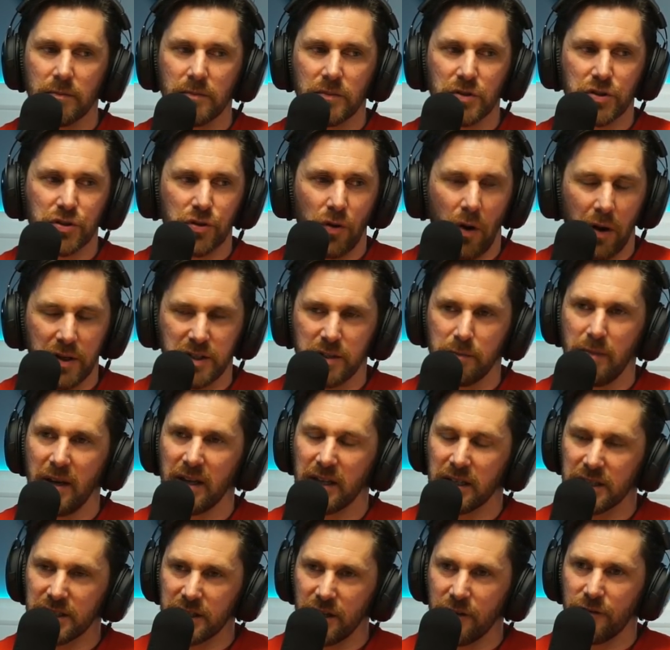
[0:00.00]
try to
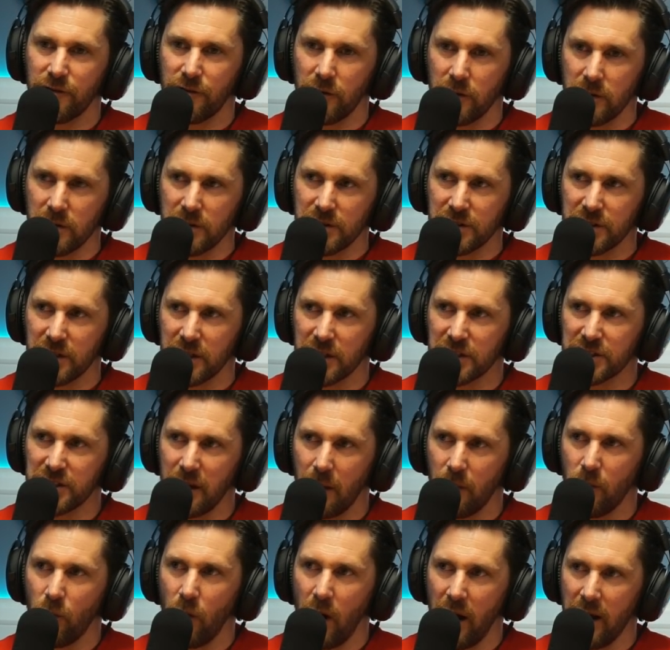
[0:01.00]
make a difference in
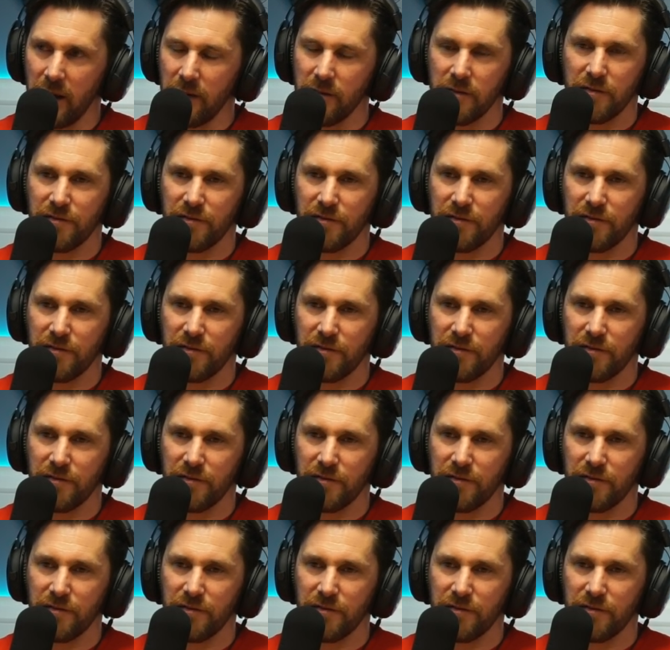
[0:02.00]
some way,